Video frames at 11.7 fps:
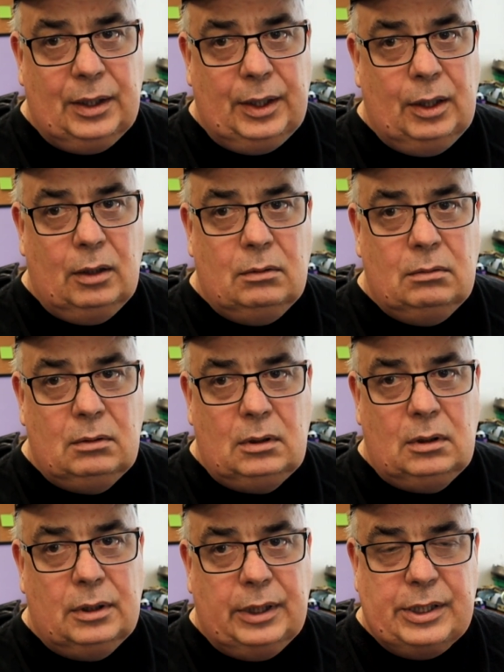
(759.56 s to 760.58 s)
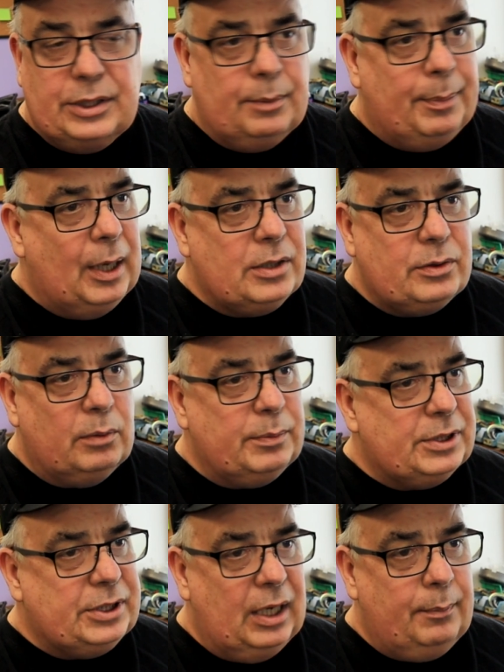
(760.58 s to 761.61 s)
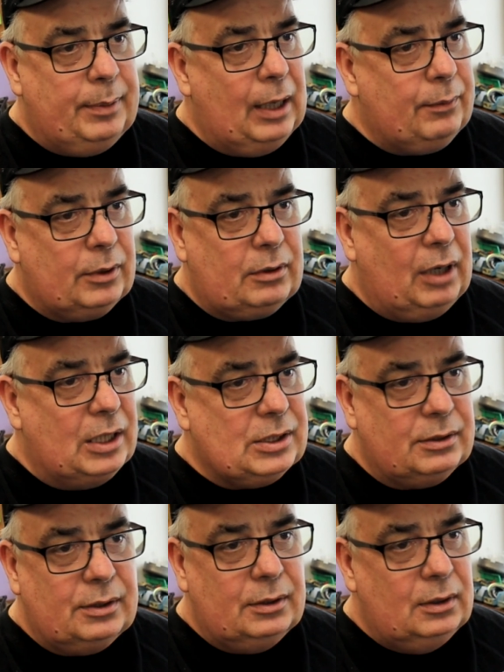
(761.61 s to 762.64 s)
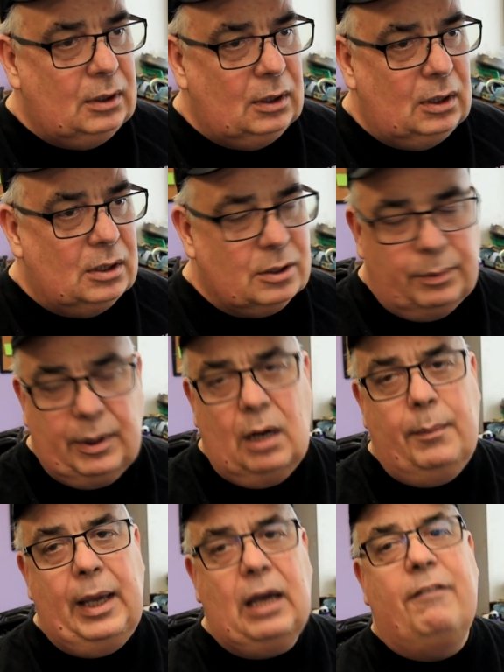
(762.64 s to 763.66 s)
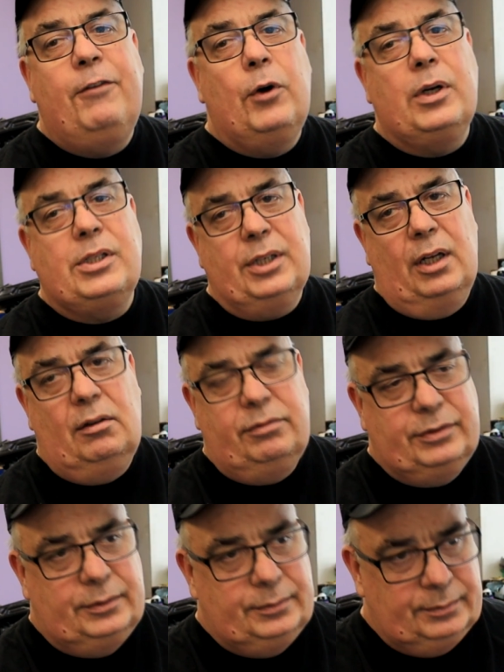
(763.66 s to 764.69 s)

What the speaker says: You know, because the parts room is jam-packed with Chrysler. So we're going to make a Ford shelf.